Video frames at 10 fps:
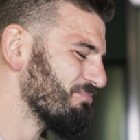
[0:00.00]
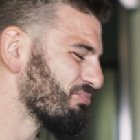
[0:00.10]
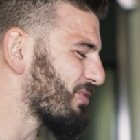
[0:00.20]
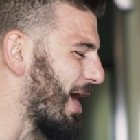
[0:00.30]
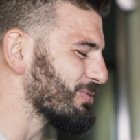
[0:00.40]

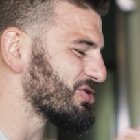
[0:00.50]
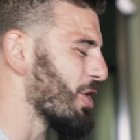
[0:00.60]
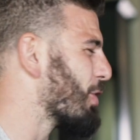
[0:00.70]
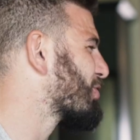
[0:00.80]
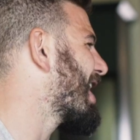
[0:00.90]
Well, and
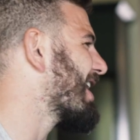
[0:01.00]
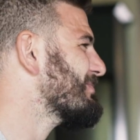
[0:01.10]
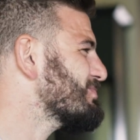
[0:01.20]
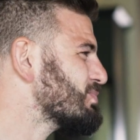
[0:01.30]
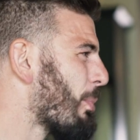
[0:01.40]

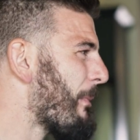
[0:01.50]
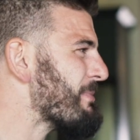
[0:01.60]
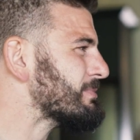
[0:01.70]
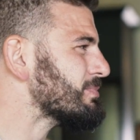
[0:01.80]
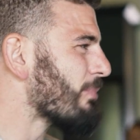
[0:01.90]
then we got to
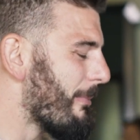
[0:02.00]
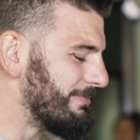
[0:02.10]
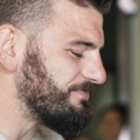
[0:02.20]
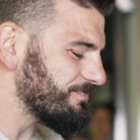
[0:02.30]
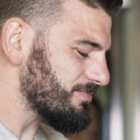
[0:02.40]
the top, and you're like,